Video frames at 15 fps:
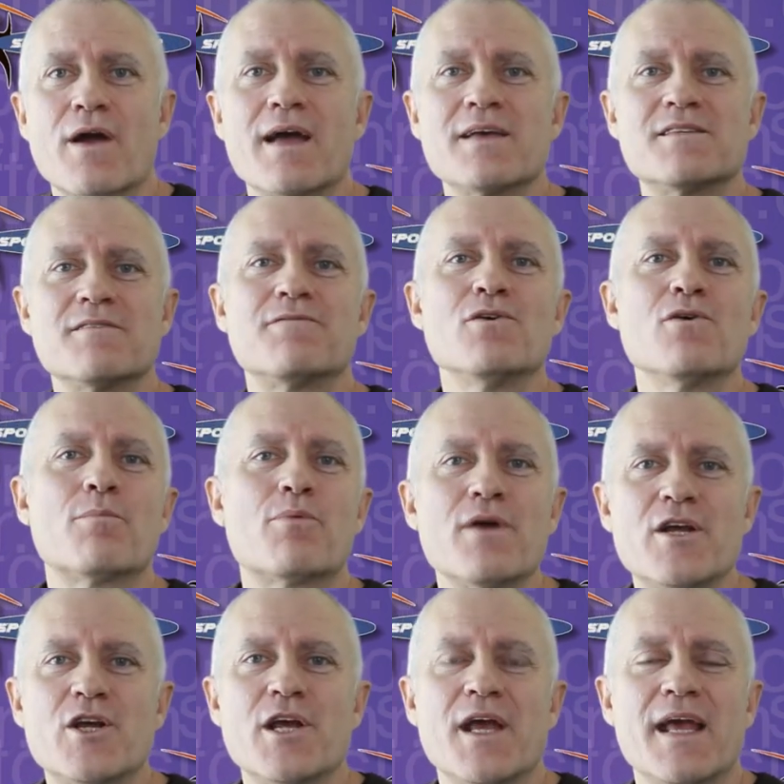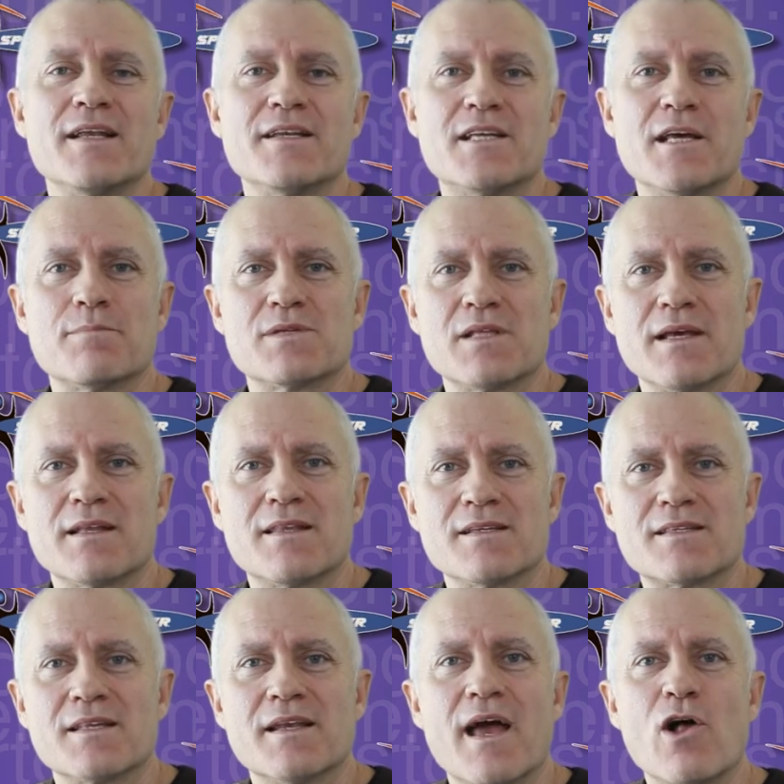So, guys, if you appreciate tips like
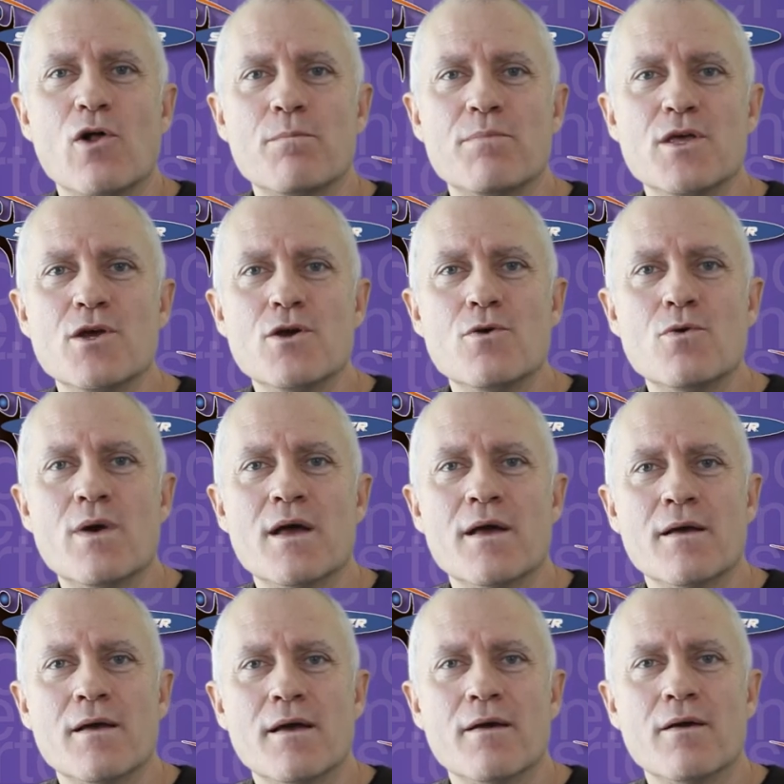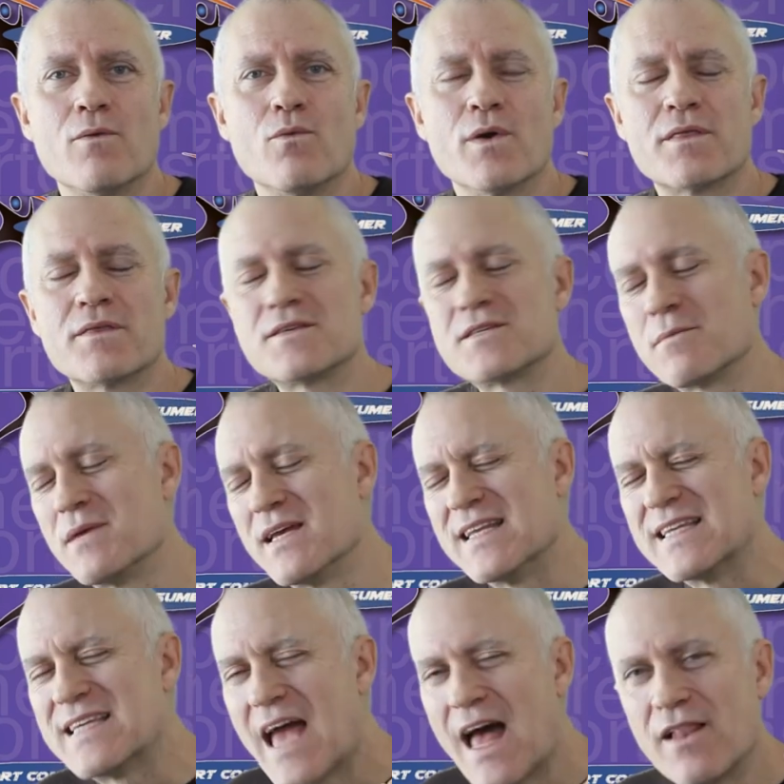this that help you with some
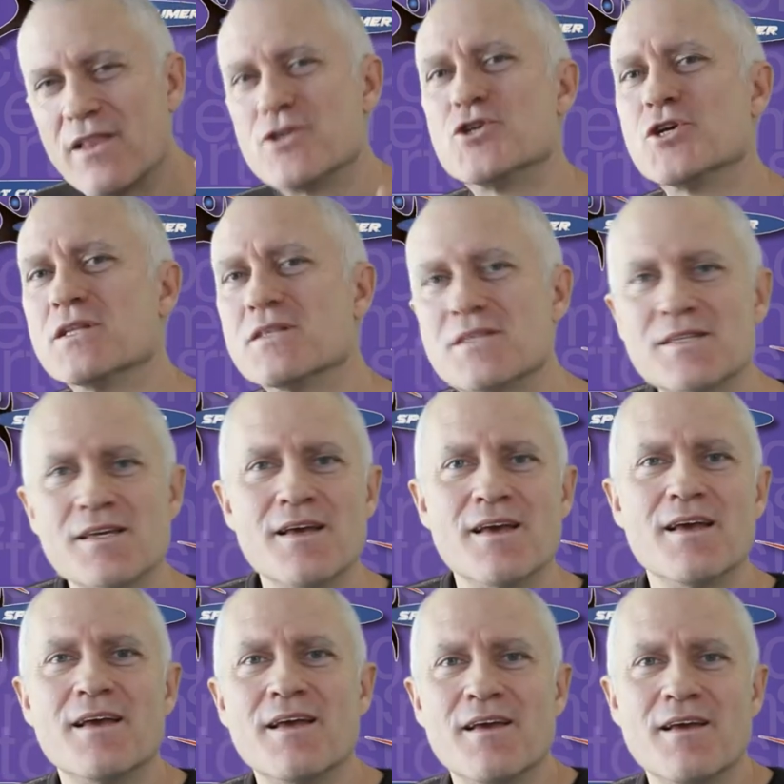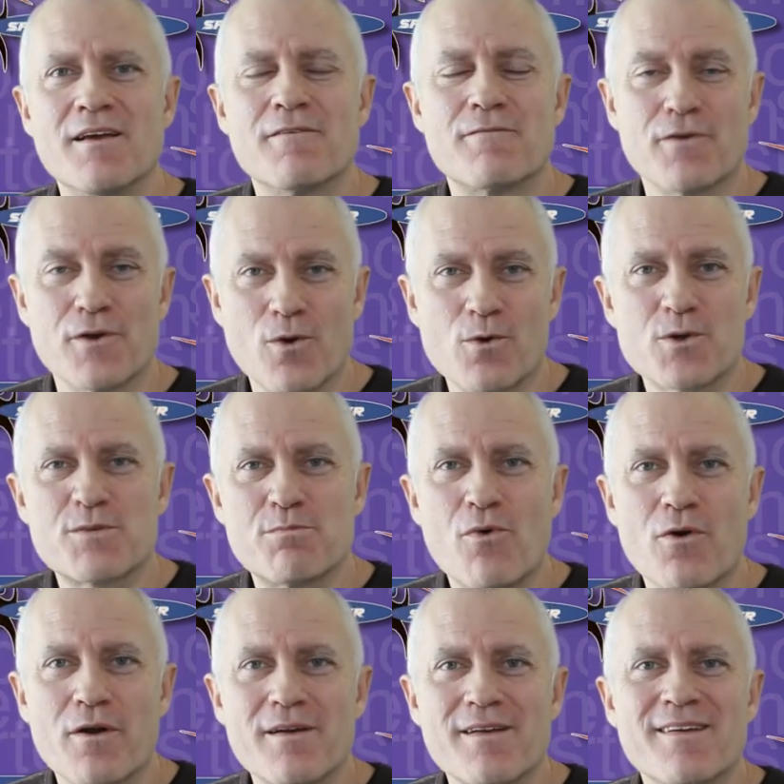intelligence for your
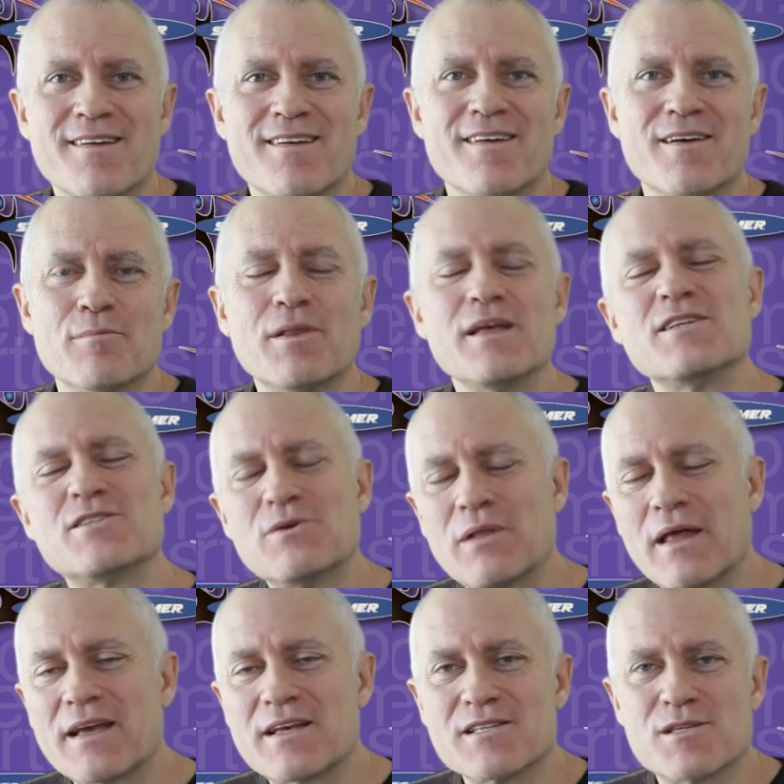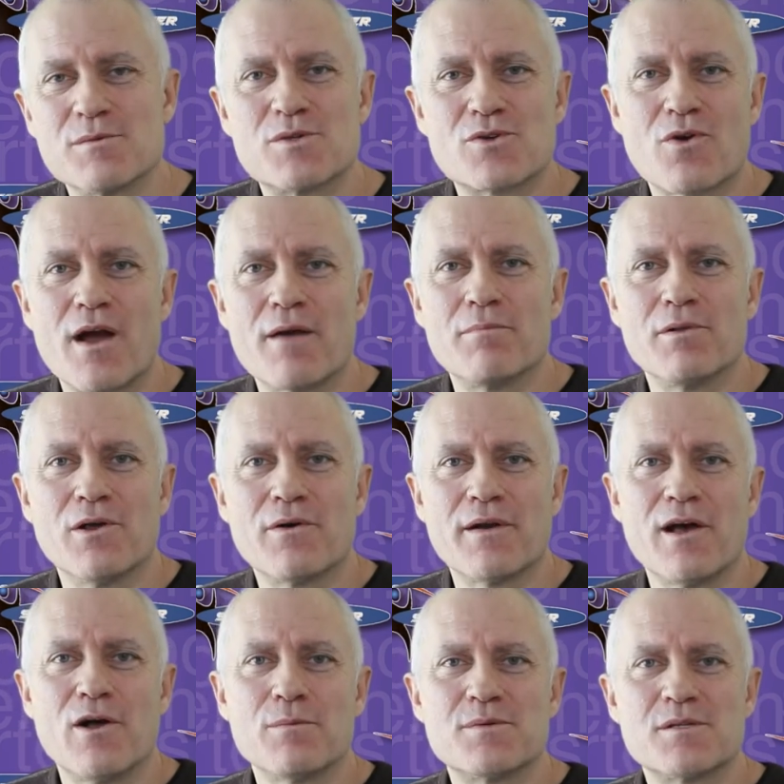sport, please do like and subscribe
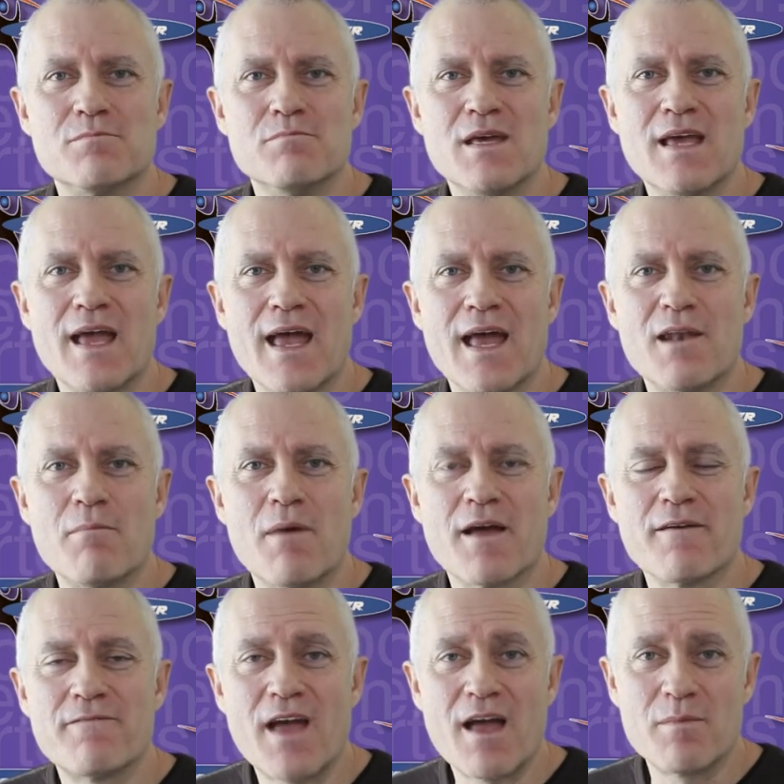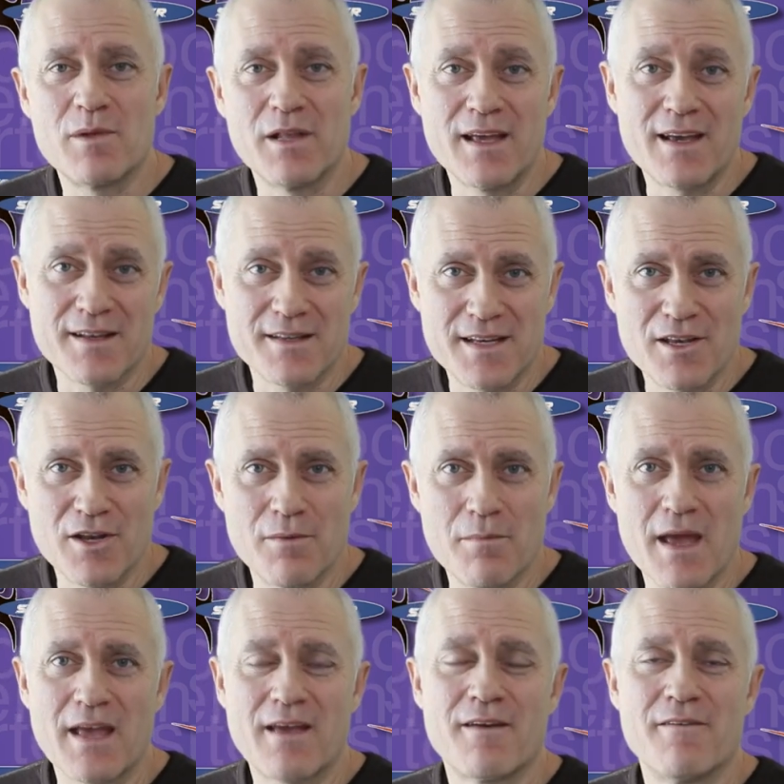below. It helps me and my family continue to
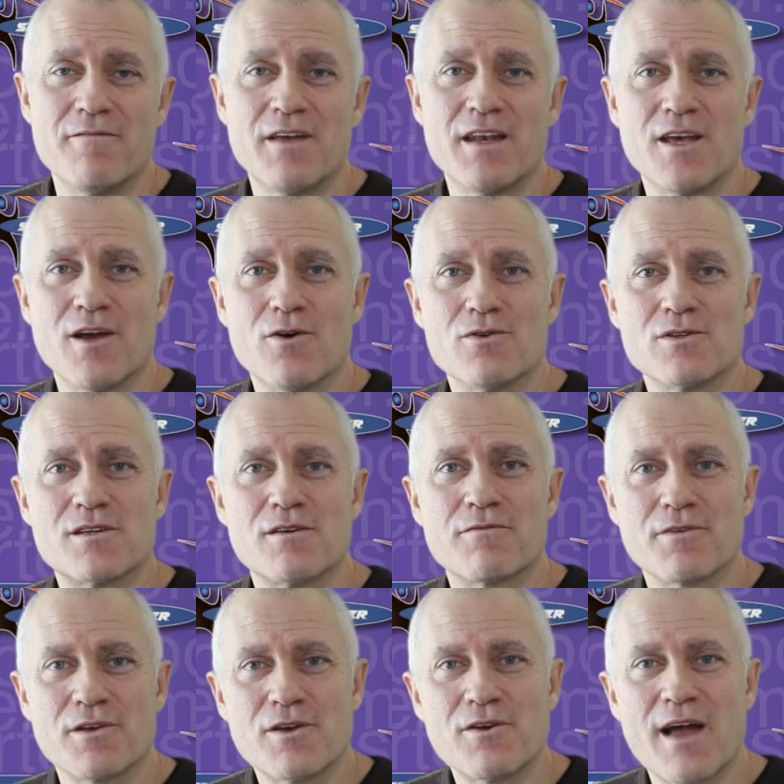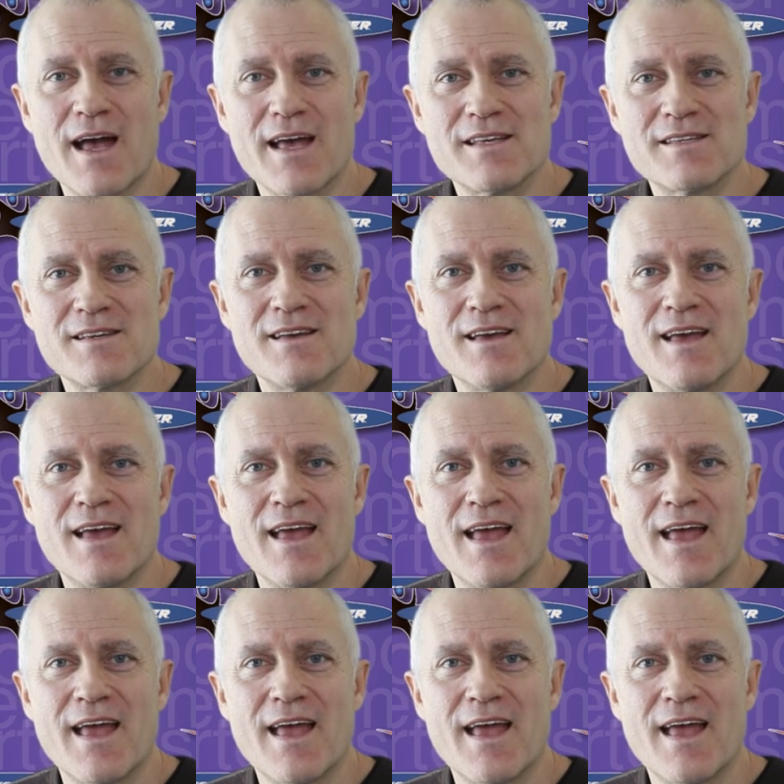make videos for you guys.